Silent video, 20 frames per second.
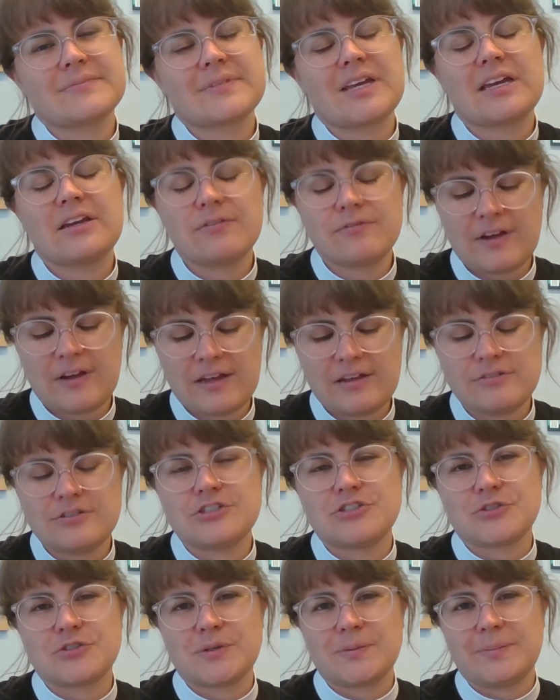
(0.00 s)
I invite you
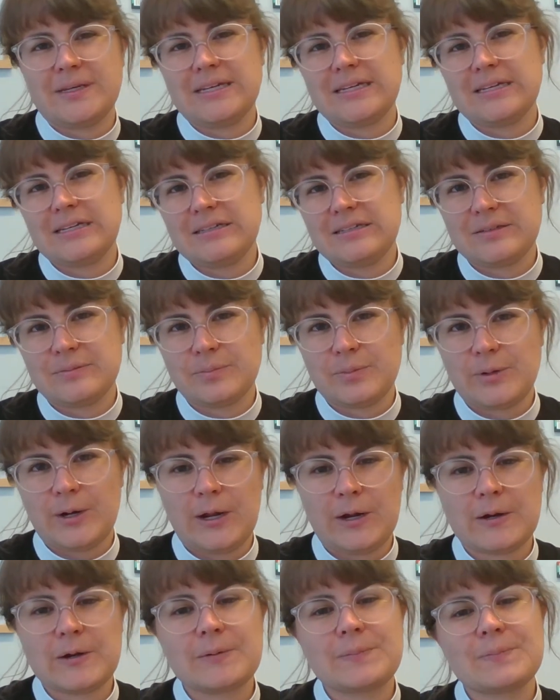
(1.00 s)
to join me in
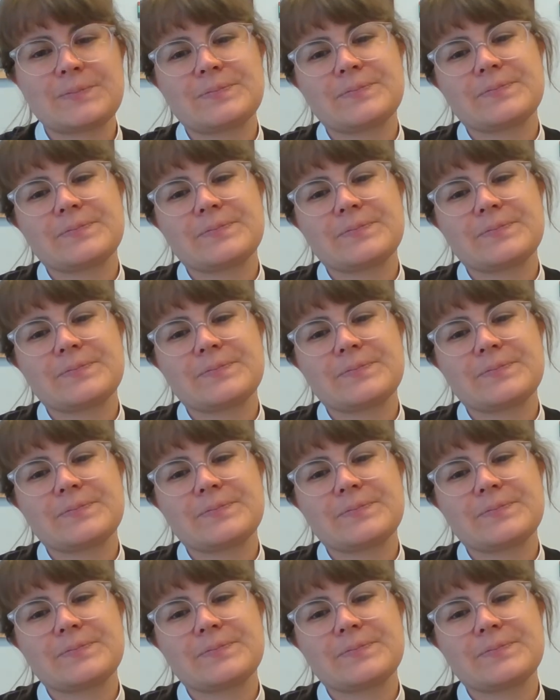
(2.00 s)
prayer.